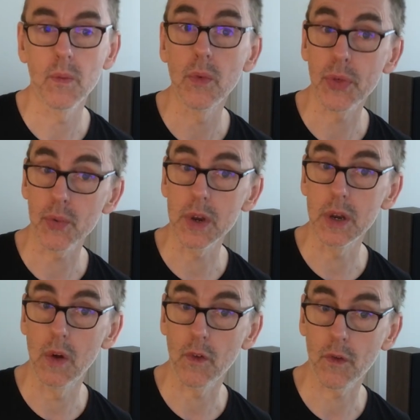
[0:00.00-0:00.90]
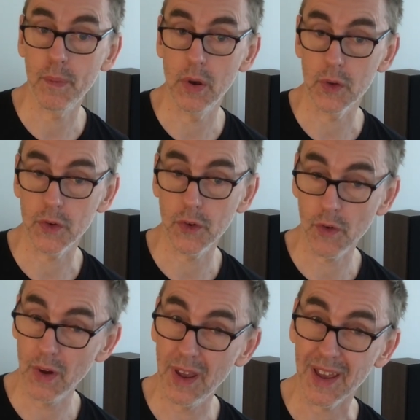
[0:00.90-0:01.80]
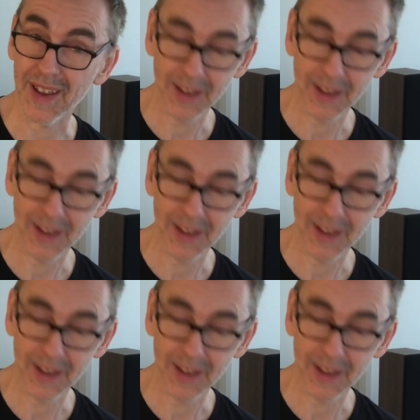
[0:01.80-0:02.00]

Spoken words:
3 notes per string